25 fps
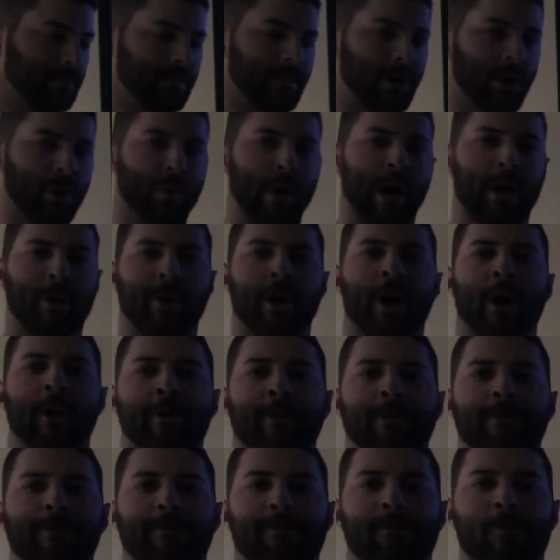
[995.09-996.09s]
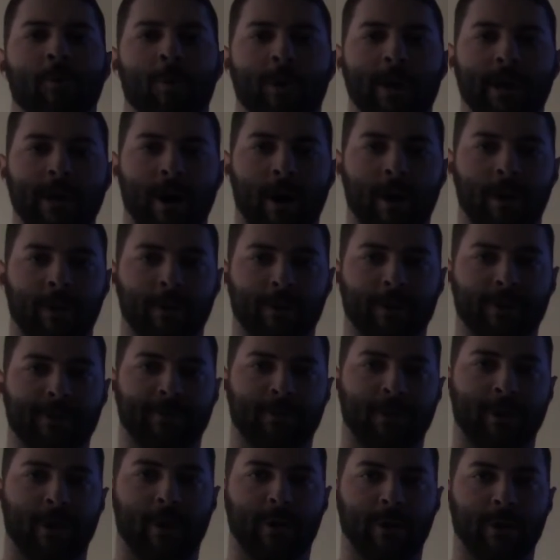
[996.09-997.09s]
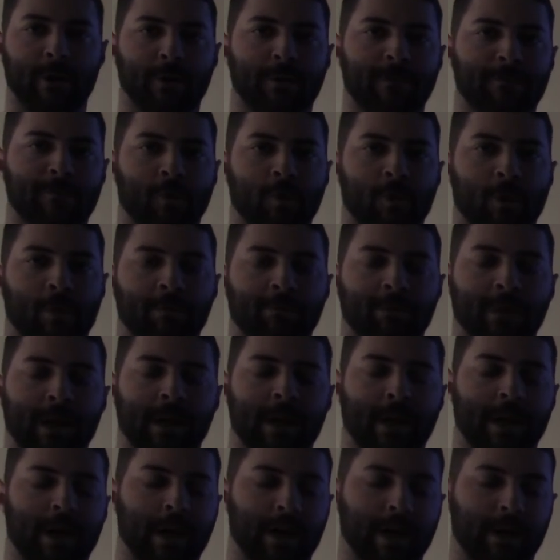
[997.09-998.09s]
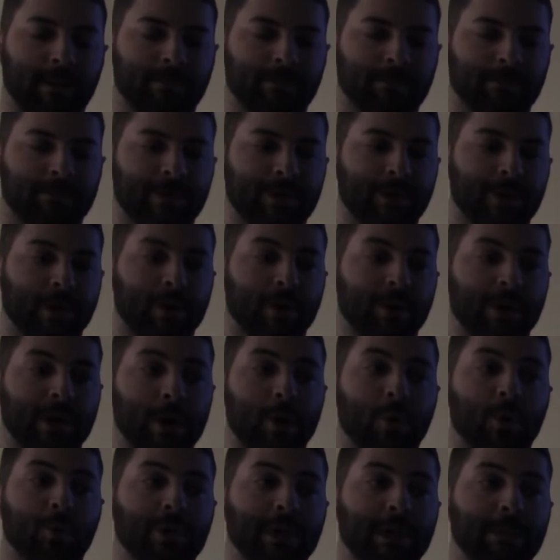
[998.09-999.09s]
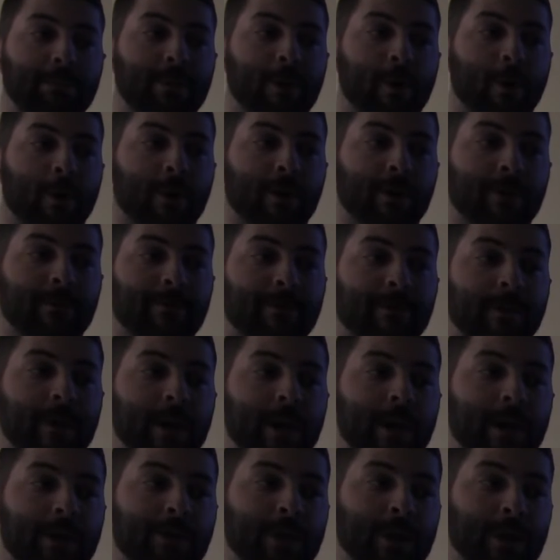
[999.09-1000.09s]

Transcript: around $140 for their uniform. So the only part of the